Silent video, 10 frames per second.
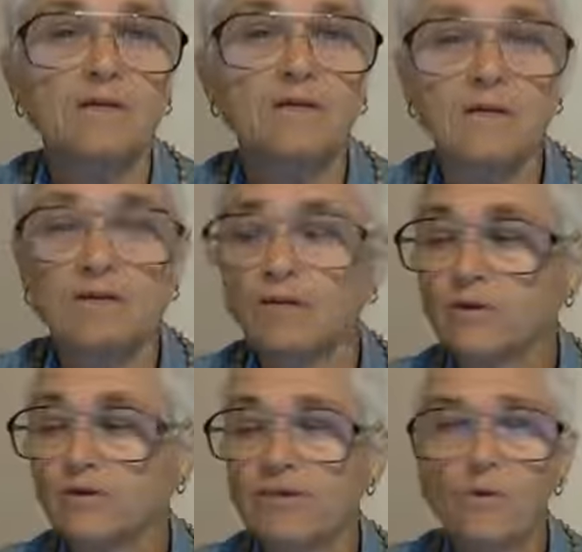really
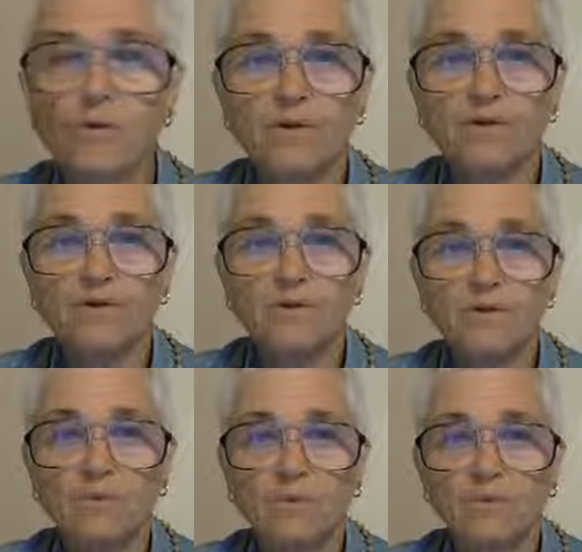looking forward
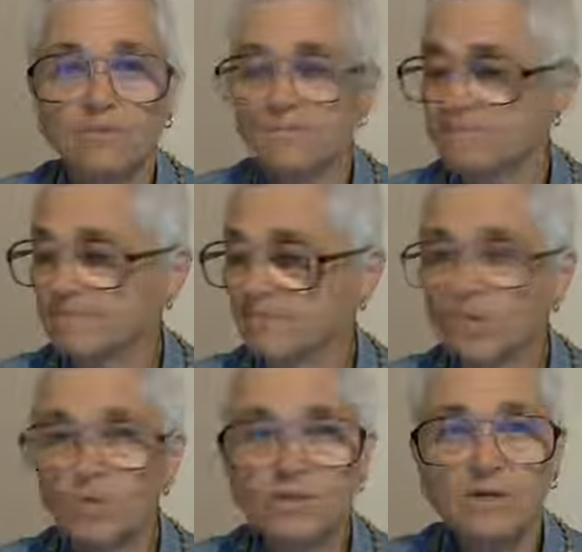to
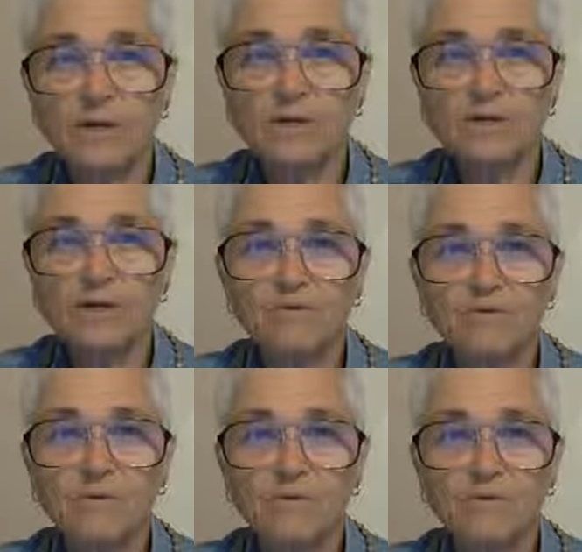what's coming down
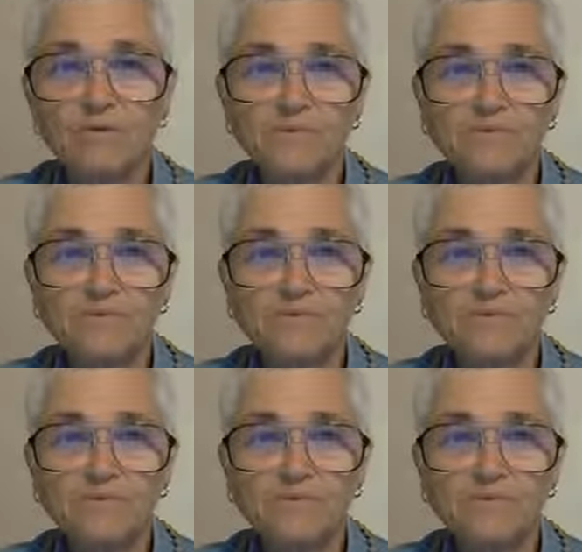the road.